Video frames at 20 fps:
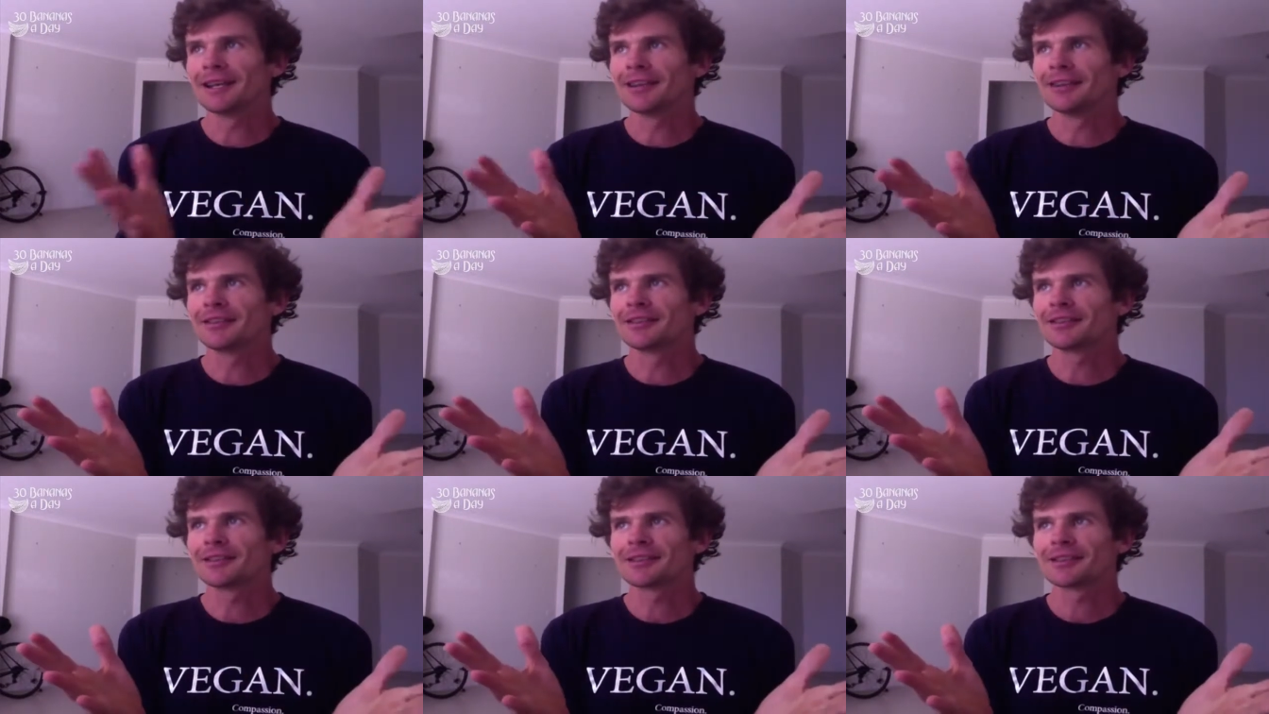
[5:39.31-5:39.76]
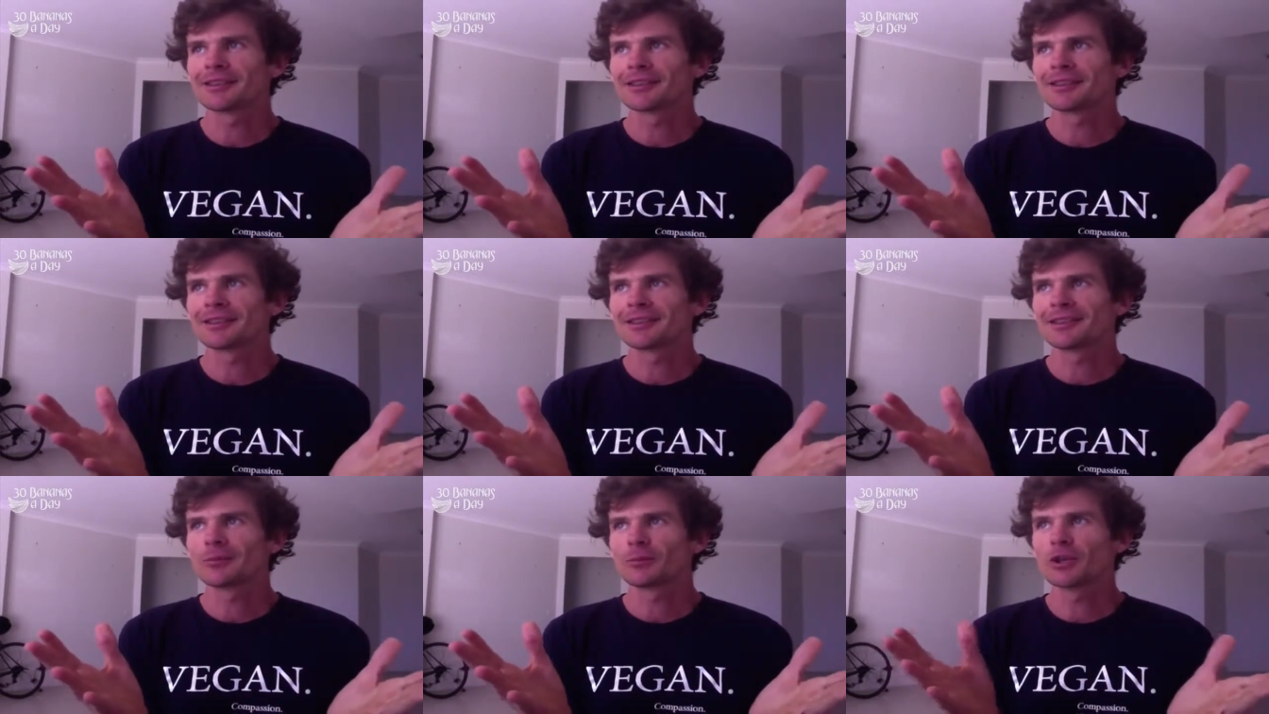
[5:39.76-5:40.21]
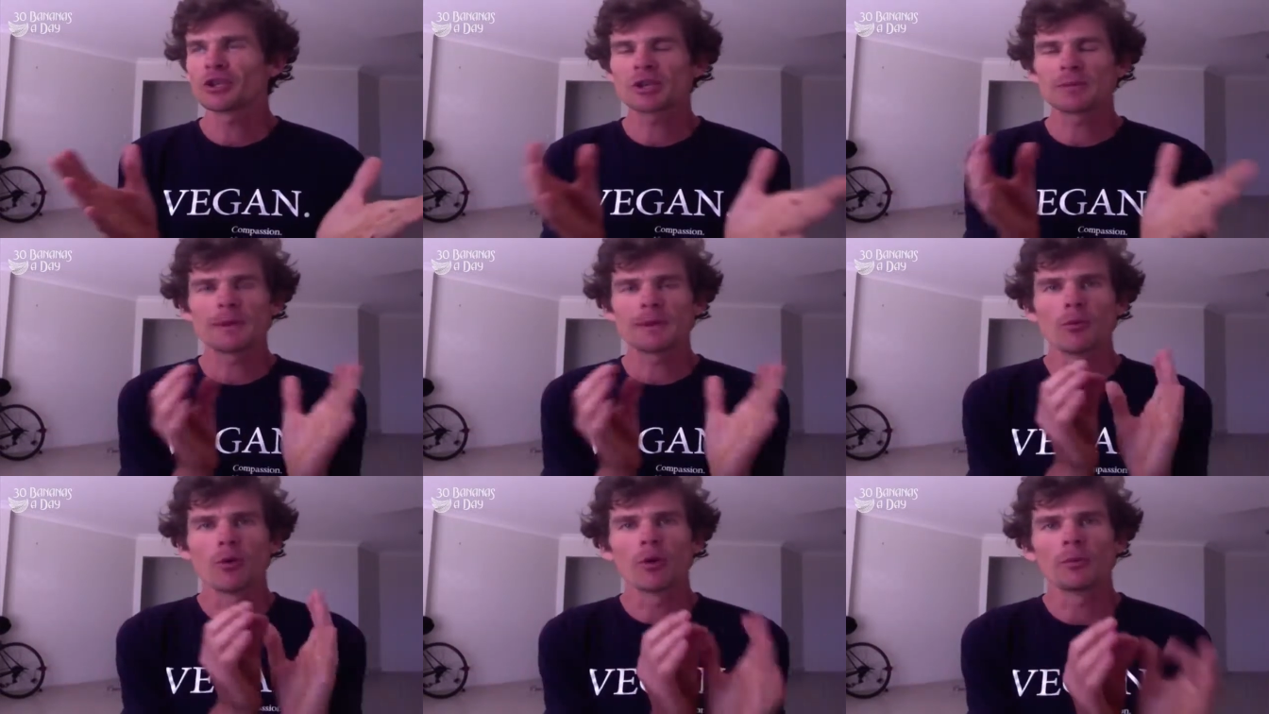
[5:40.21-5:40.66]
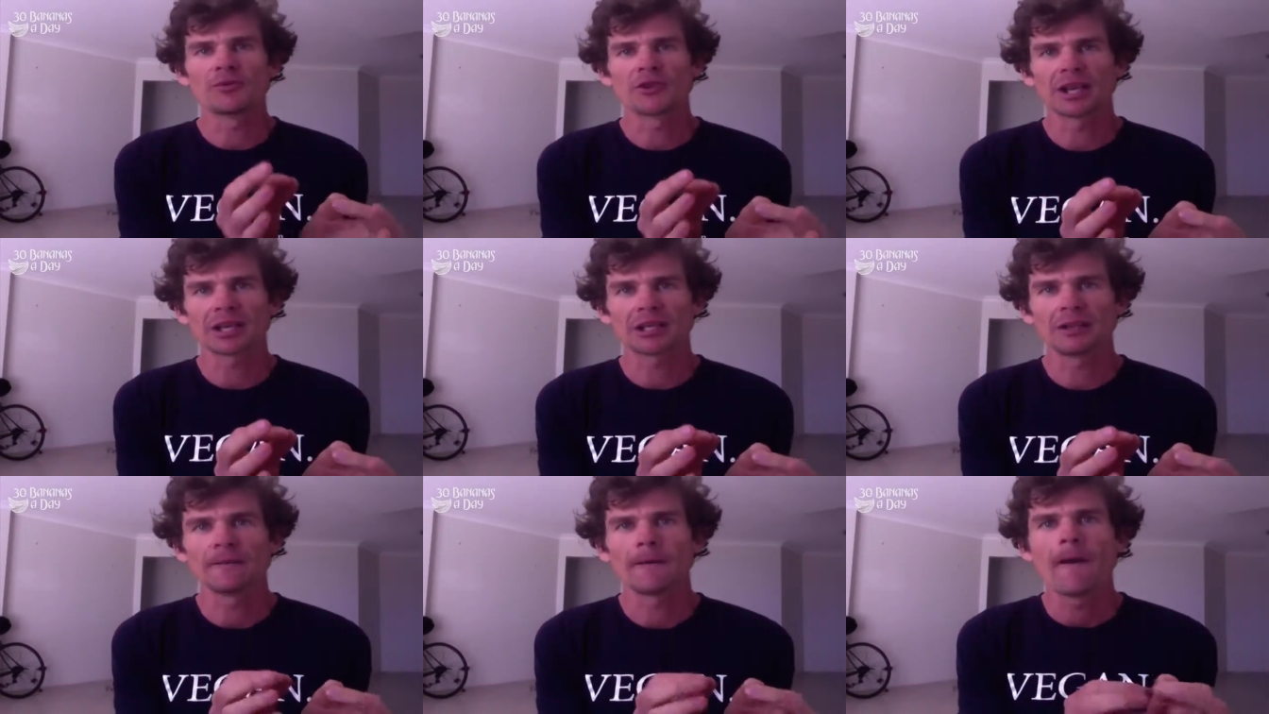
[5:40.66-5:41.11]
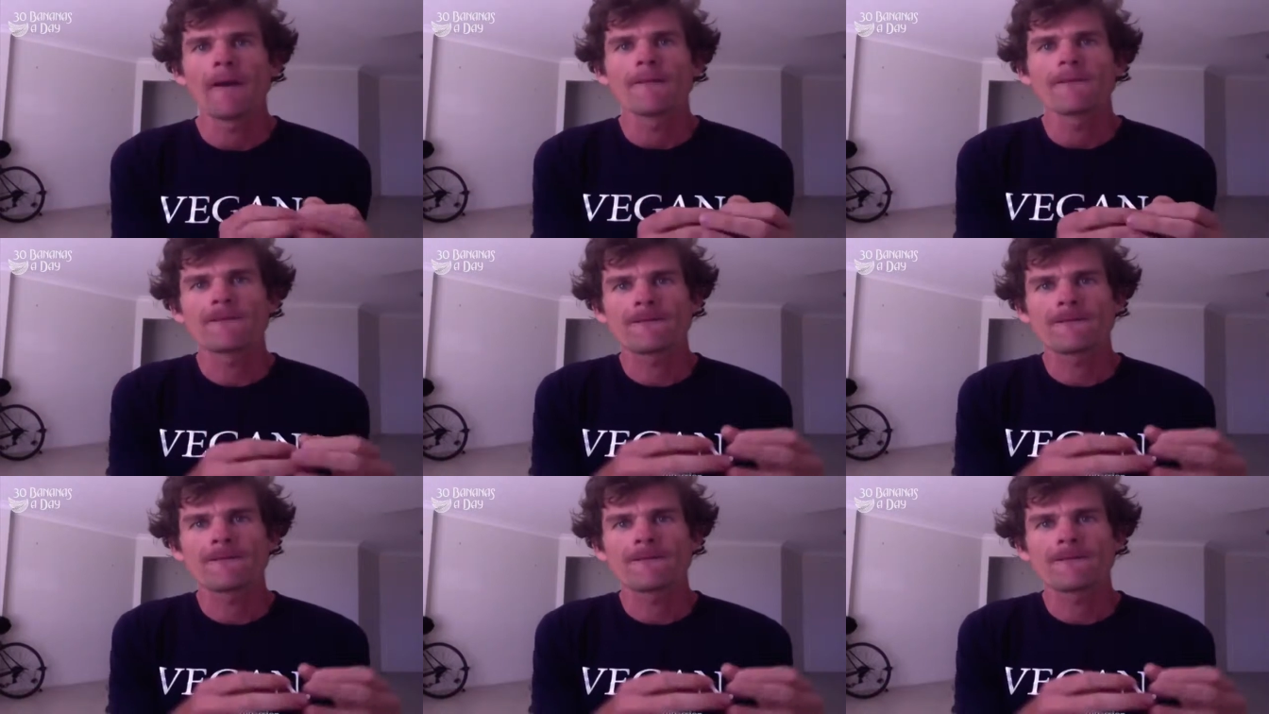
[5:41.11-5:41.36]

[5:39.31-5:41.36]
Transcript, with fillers: is, we should be more objective.